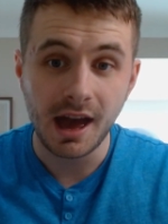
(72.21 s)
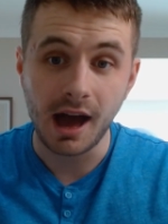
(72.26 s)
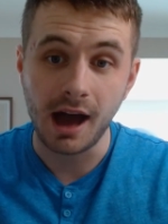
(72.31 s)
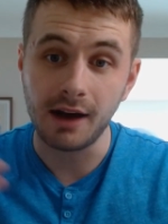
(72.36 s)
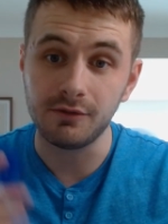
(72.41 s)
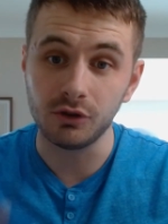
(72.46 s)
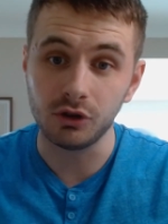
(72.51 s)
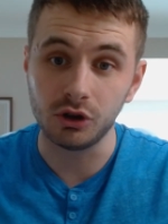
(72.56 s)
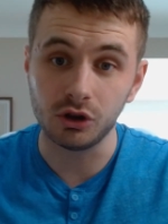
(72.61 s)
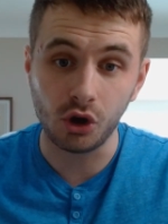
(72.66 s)

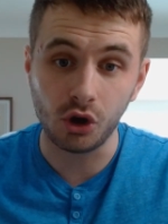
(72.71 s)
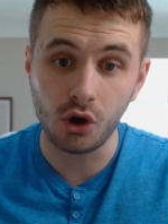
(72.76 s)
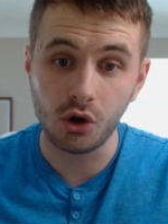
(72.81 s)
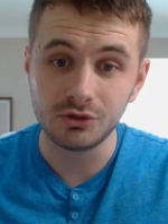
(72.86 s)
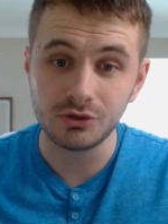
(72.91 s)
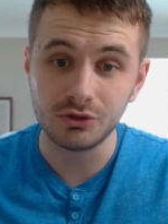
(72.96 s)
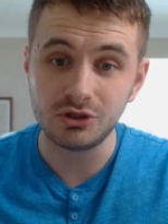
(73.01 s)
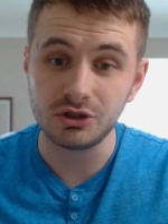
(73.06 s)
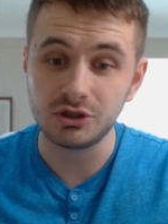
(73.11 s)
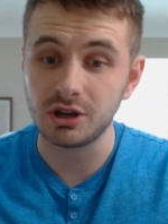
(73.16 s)
have
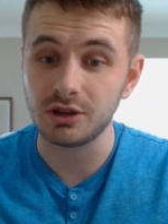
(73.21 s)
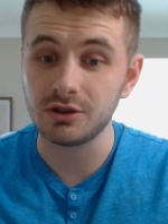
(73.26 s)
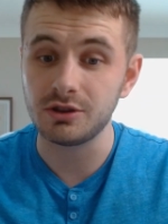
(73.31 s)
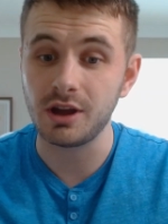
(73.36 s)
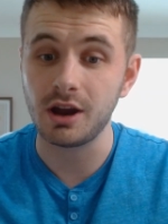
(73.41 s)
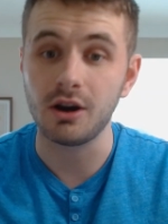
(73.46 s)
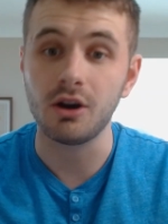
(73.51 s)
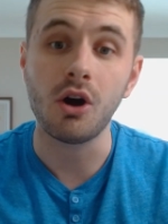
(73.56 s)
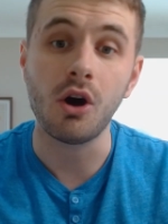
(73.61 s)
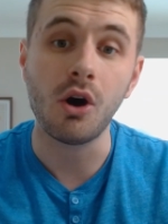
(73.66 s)
launched
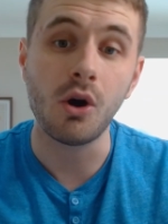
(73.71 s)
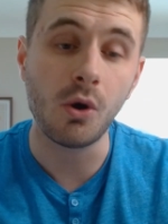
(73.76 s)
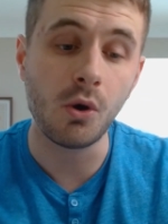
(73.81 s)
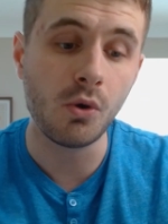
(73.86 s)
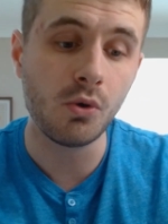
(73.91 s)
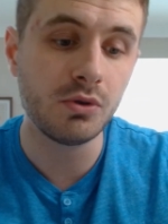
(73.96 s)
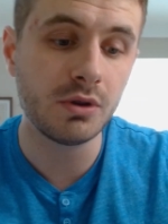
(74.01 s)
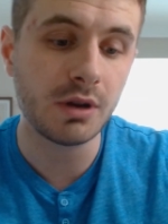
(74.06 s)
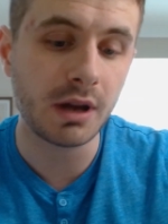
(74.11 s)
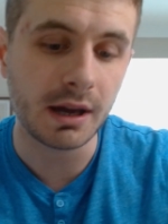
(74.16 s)
their
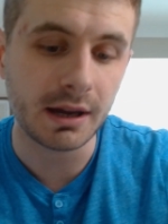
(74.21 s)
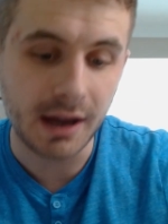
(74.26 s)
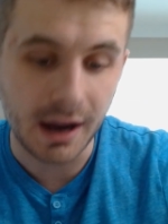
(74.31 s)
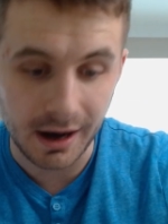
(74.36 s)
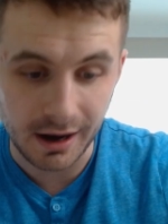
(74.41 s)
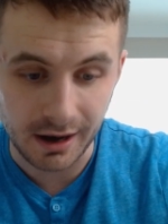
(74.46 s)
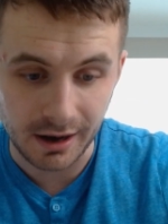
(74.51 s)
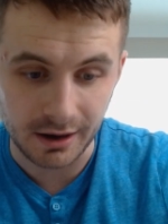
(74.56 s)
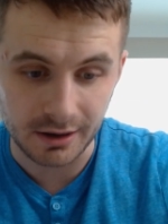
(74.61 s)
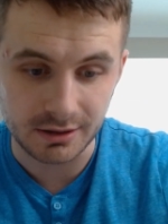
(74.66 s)
own
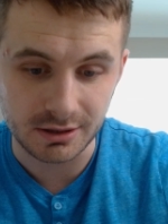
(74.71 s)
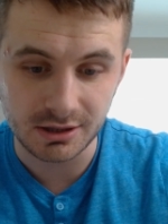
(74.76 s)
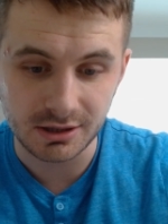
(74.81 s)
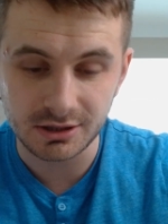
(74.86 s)
card.